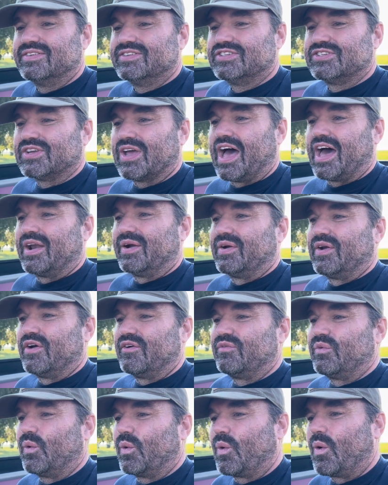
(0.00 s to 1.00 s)
So I don't know
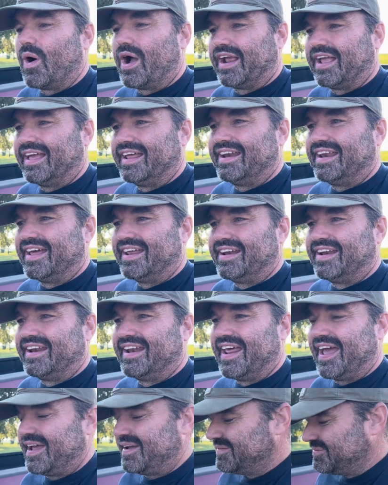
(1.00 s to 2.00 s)
if we'll quite get done
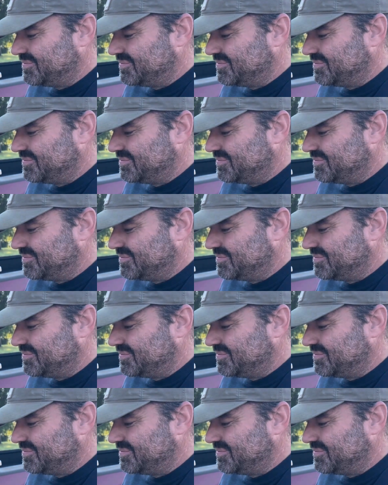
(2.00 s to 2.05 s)
today.